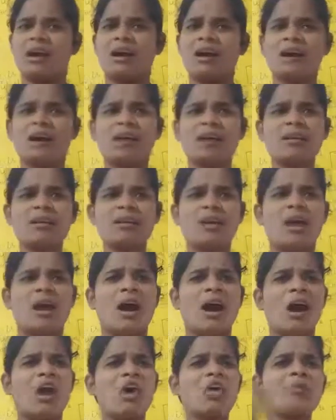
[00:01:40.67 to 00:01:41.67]
Or
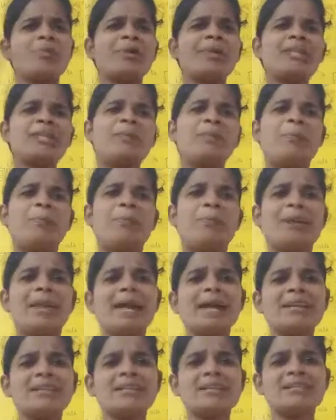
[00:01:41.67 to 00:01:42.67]
how many
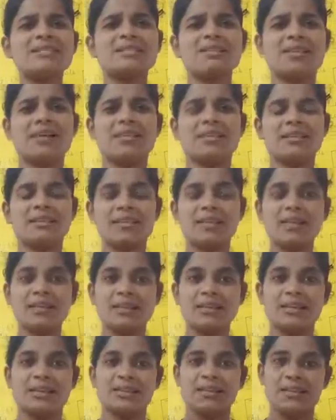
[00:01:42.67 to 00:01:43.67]
planets are
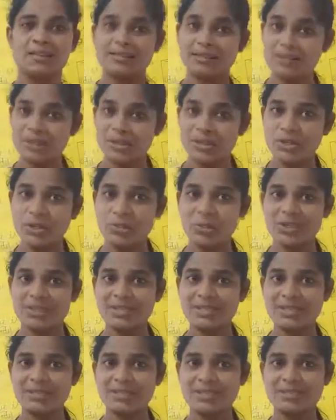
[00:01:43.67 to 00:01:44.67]
there in the
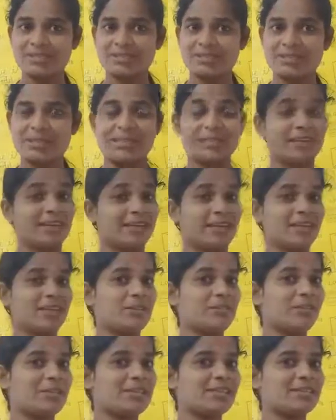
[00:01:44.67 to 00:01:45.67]
universe? Can
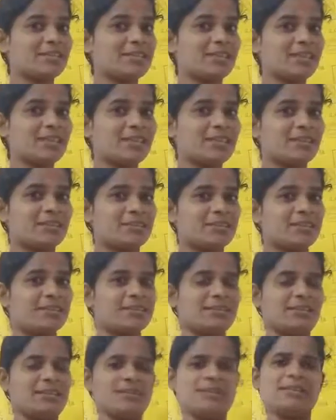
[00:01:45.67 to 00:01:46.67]
anybody say?
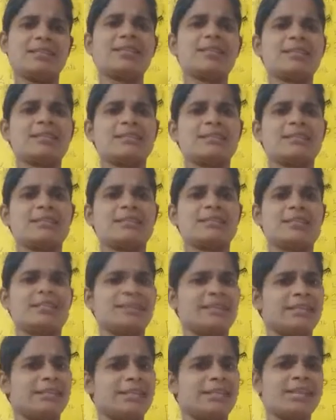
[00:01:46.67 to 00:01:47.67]
Yes,
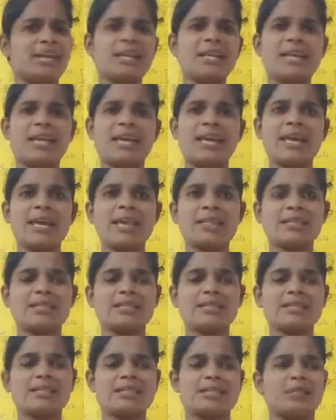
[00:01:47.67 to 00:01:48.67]
there are
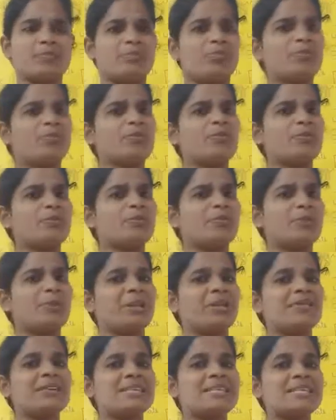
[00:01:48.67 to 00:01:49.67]
8.
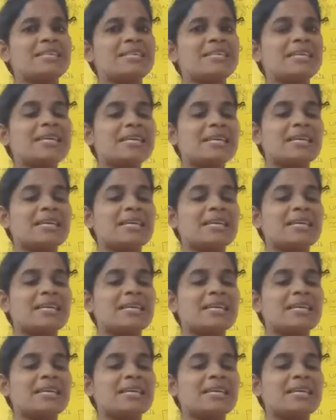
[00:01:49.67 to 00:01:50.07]
Previously,